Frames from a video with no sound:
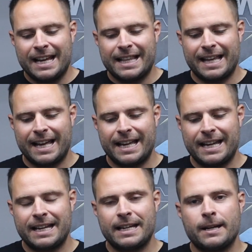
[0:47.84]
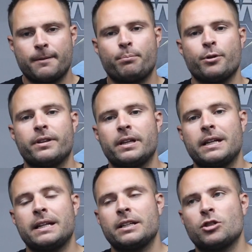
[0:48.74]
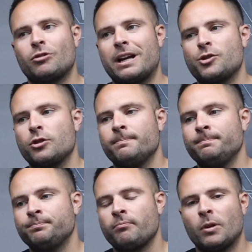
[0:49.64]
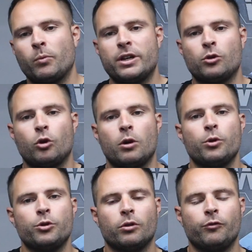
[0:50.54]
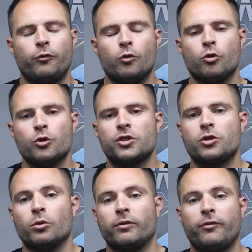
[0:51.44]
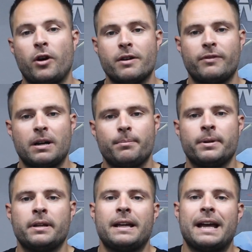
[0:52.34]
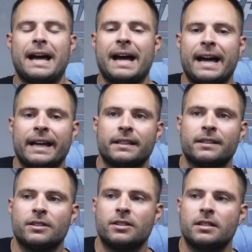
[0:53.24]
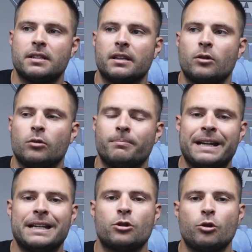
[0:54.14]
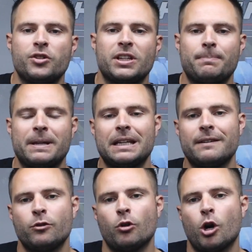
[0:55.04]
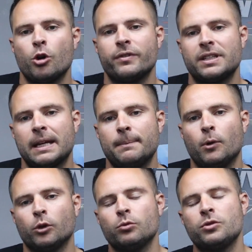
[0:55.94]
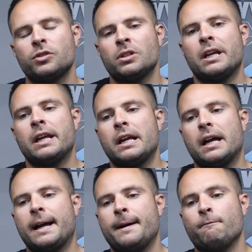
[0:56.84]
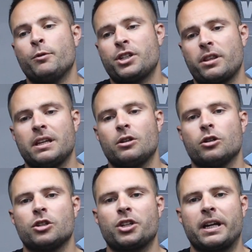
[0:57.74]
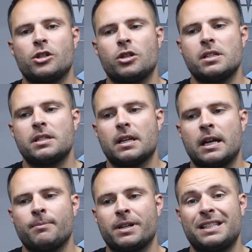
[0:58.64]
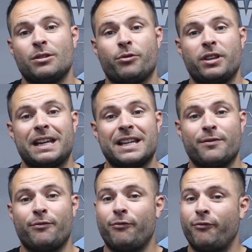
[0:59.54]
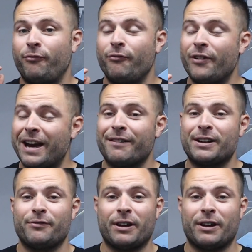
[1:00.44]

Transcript: They put the stratagem where you could auto wound on fours to a five up and made it 2 CP if you got over 10 models, um, which I think are good changes. Um, I still think it's very,